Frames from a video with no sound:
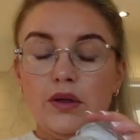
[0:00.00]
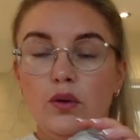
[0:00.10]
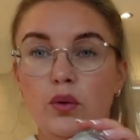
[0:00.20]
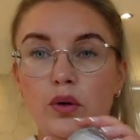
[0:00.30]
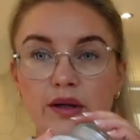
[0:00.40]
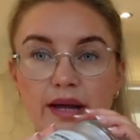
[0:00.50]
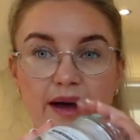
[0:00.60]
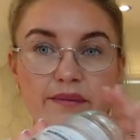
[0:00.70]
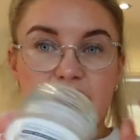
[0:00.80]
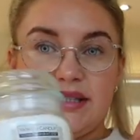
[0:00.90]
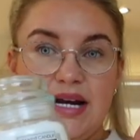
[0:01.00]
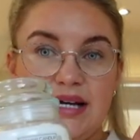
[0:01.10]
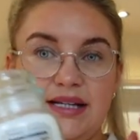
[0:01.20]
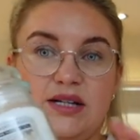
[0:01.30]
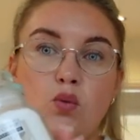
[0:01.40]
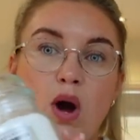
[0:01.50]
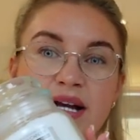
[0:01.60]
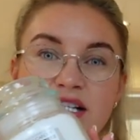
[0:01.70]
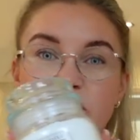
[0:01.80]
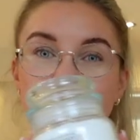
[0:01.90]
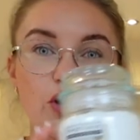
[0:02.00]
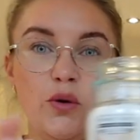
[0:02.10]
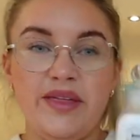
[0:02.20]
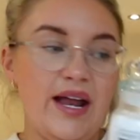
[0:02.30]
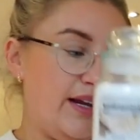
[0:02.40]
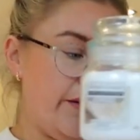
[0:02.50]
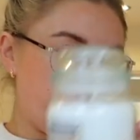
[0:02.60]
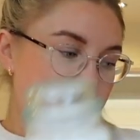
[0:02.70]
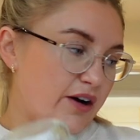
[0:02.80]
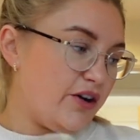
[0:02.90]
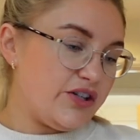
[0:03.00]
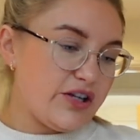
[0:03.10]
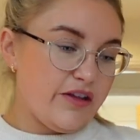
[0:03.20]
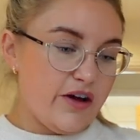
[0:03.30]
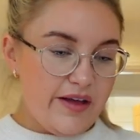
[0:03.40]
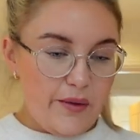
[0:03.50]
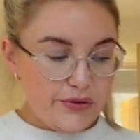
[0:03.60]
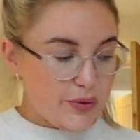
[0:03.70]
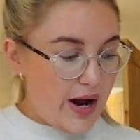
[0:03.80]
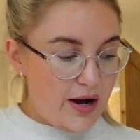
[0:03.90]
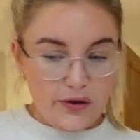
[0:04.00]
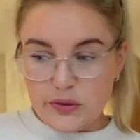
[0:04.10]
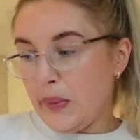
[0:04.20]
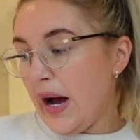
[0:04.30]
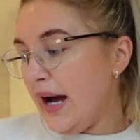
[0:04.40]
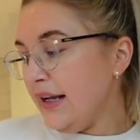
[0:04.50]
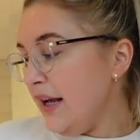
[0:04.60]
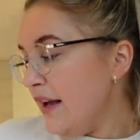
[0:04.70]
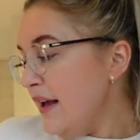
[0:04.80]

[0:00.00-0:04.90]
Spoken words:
Oh yeah, that's nice, and it's white, so it'll go with any of the decor, so I thought that was quite a good buy.